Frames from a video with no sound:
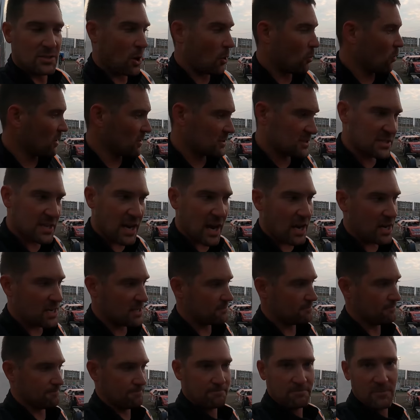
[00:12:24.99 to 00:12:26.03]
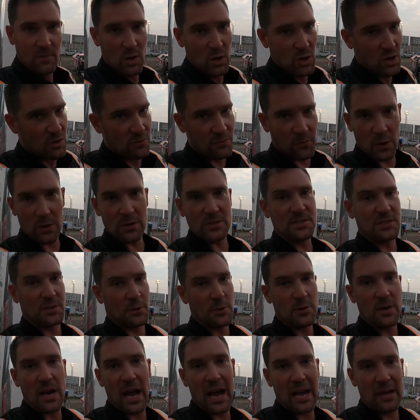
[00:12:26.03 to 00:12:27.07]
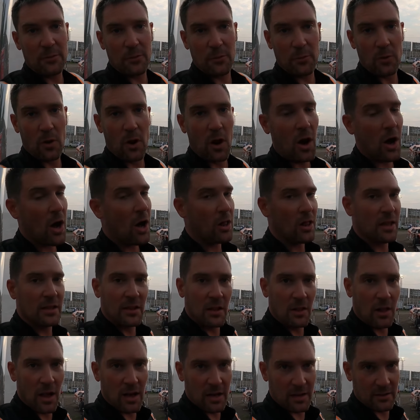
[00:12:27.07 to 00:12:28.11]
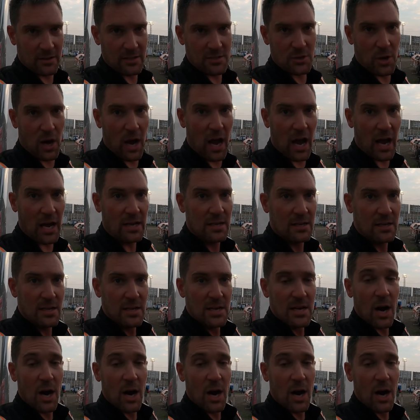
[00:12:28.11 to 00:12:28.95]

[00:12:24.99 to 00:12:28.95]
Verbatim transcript: So we'll start first through ninth, all in the luck of the draw.